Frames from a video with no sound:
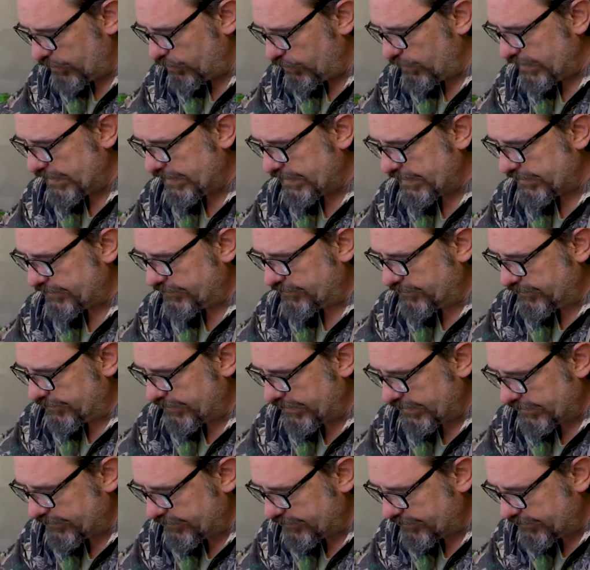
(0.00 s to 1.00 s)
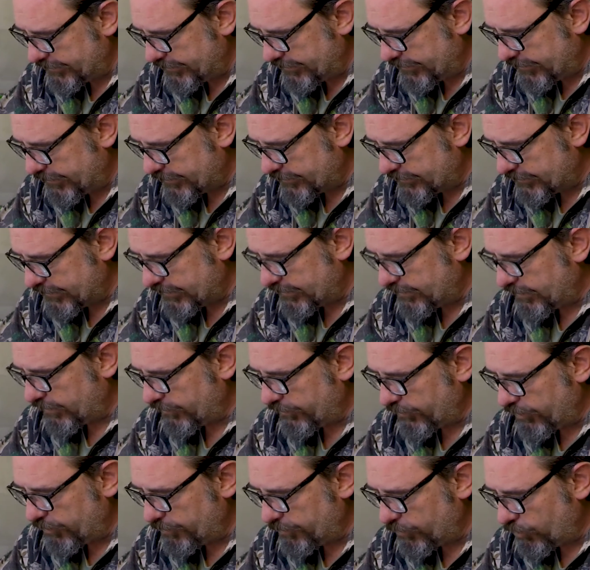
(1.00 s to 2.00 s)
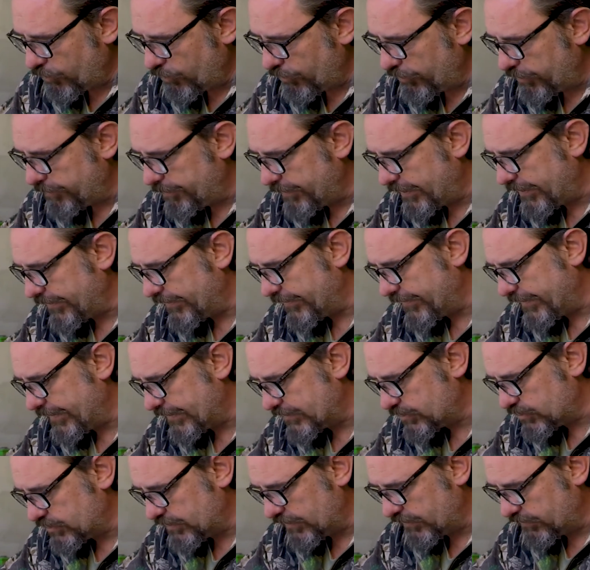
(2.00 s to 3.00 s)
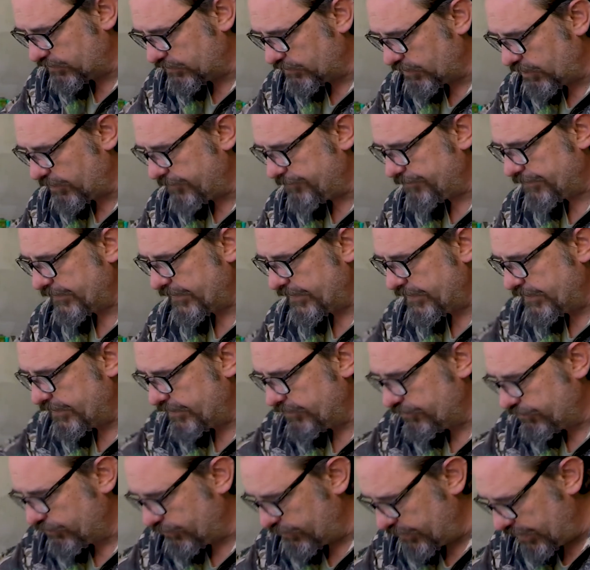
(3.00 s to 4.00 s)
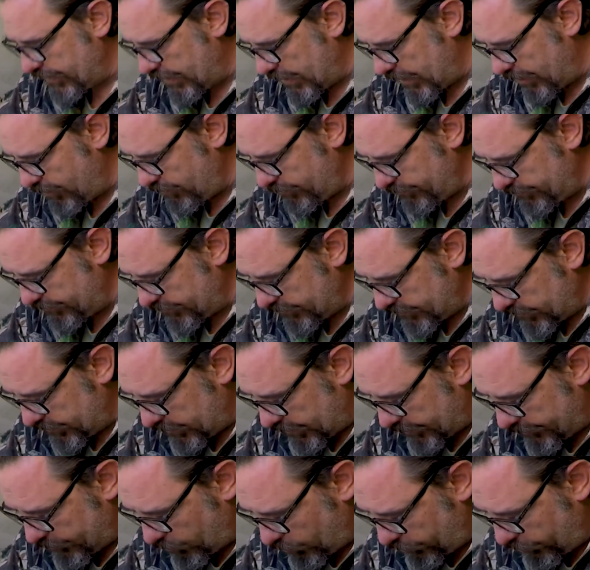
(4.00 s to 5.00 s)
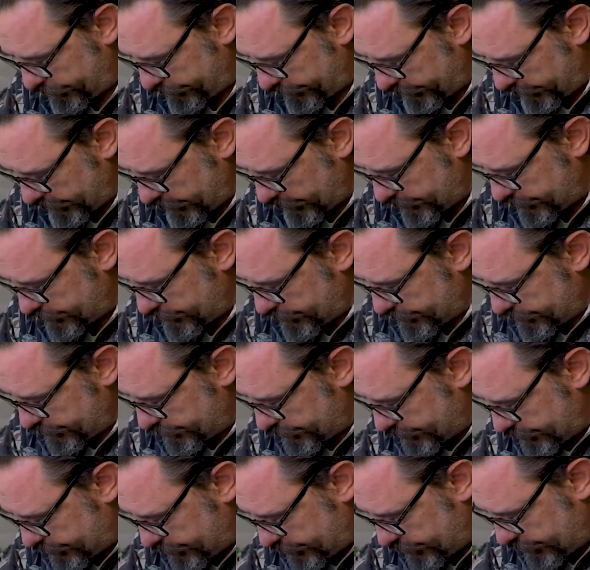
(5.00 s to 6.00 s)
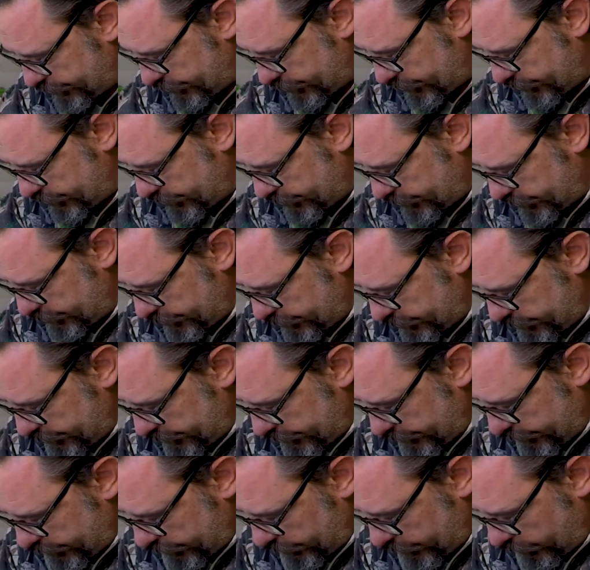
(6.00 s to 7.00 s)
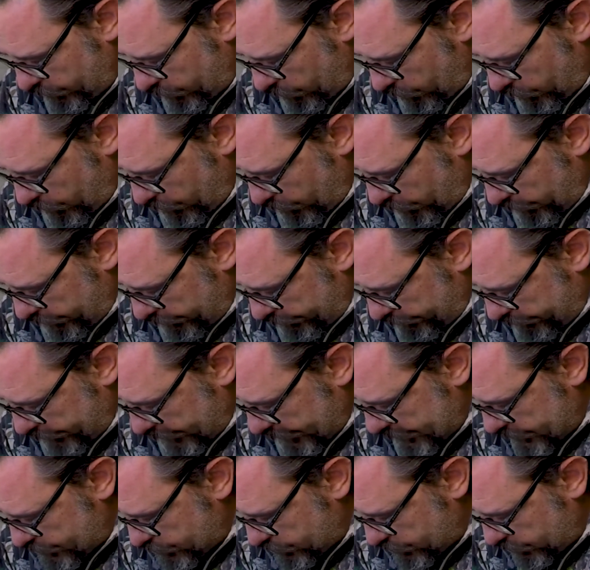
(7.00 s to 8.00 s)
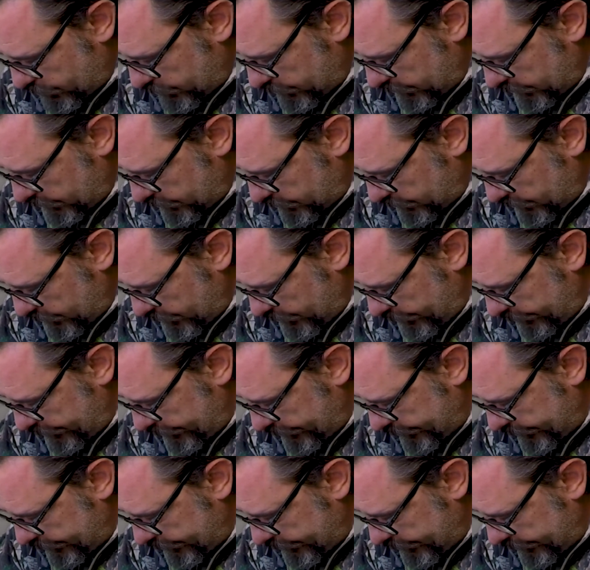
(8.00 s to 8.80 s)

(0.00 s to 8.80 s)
we get to that, I think I'll know more about it actually. So for now, I'm also going to do all the facial detail,